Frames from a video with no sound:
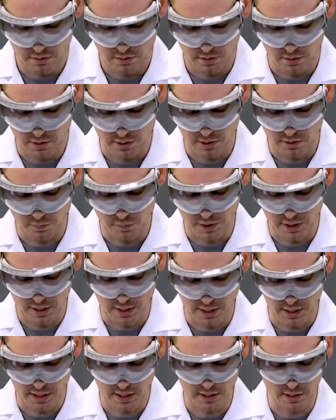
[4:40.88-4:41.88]
And then we can
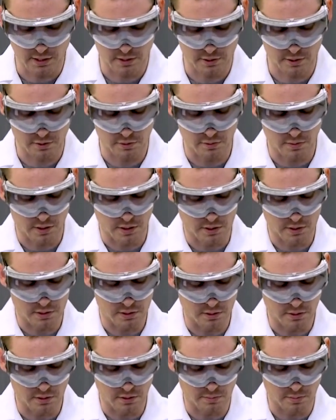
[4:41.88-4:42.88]
add it to our
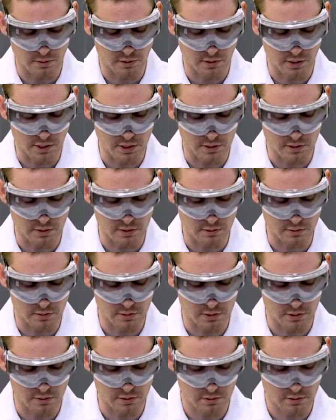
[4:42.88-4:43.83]
sodium chloride solution.